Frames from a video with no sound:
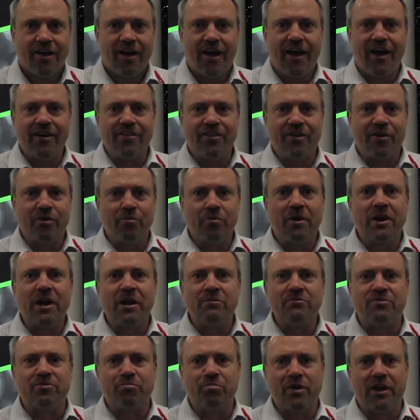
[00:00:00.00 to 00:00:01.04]
Hi there, my
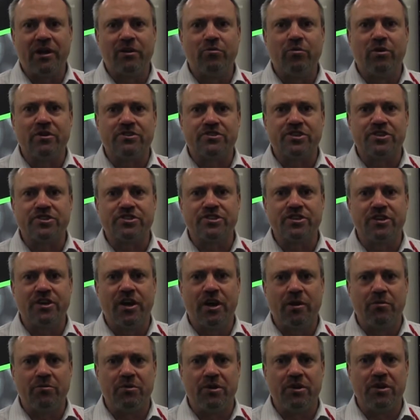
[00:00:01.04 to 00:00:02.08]
name is Blaine Wachishan.
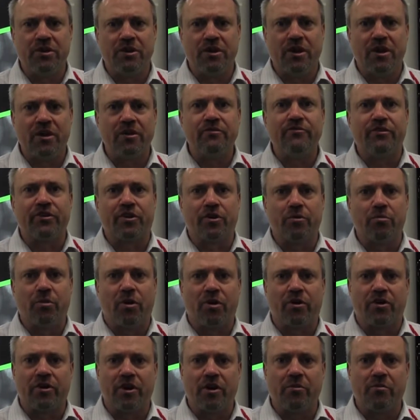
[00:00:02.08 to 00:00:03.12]
I'm the InVigor
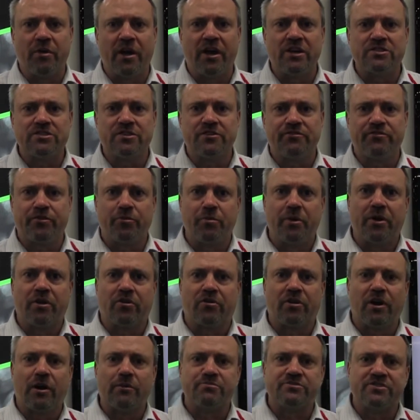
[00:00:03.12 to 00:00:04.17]
Marketing Manager for Bayer
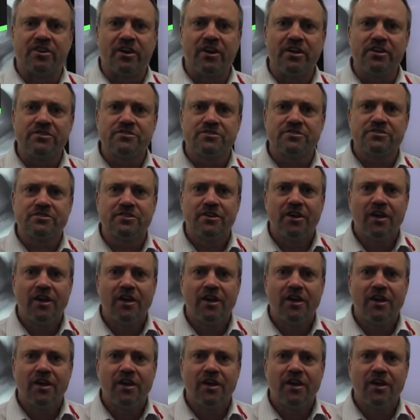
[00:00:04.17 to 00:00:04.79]
CropScience.